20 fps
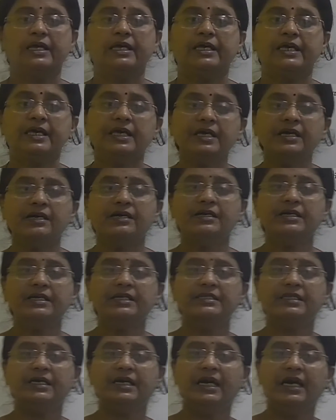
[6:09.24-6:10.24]
Here
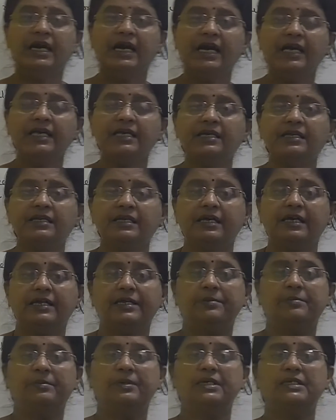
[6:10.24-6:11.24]
in the higher
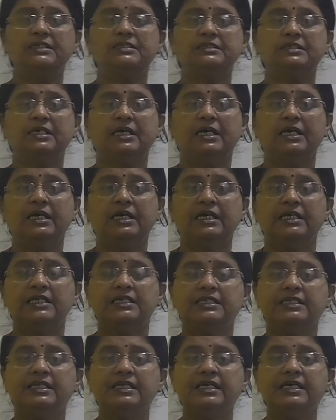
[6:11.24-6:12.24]
animals,
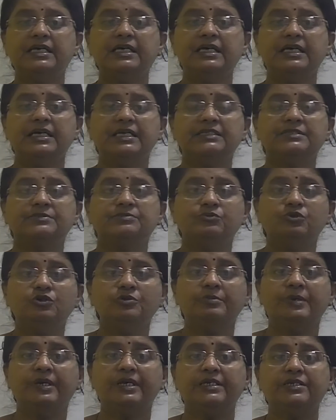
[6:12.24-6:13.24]
there is
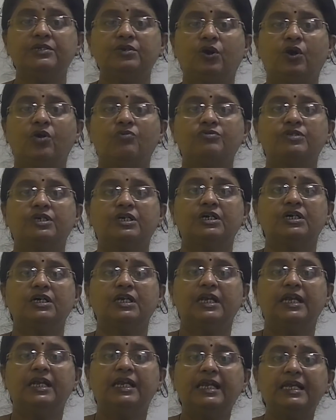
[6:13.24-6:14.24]
movement of the
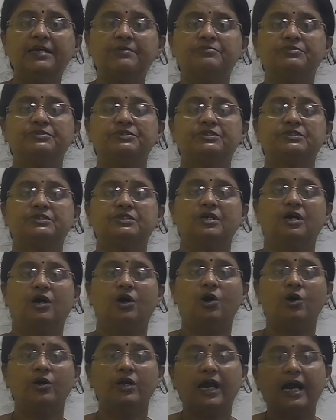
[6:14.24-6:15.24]
limbs
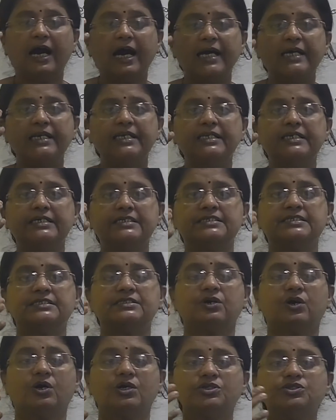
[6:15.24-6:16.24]
or eyelids
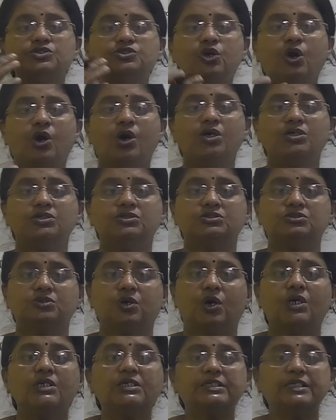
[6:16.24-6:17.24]
or jaws
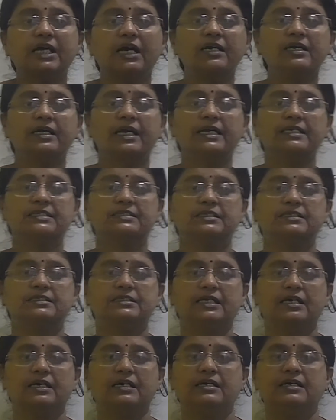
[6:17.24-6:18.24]
or tongue,
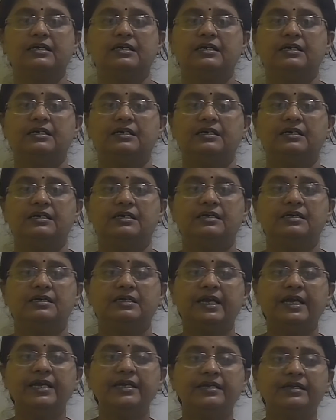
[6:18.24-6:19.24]
etc.
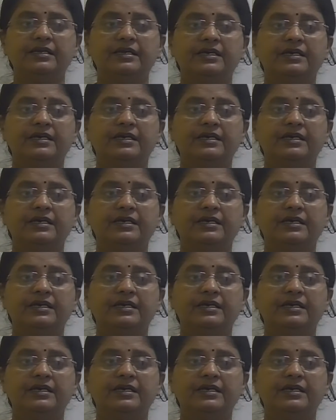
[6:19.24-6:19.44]
Right?